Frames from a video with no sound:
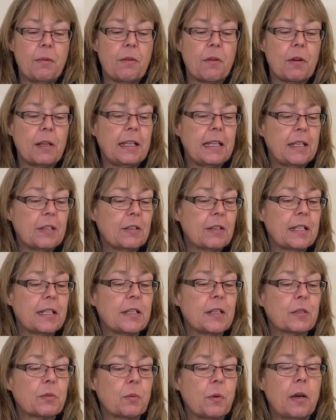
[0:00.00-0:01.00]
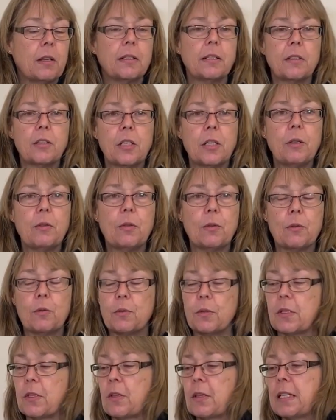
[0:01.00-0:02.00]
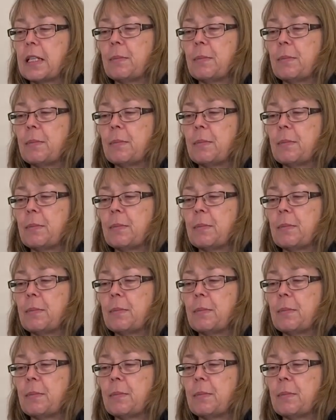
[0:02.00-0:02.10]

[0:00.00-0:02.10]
we've got literally just 2 thorns on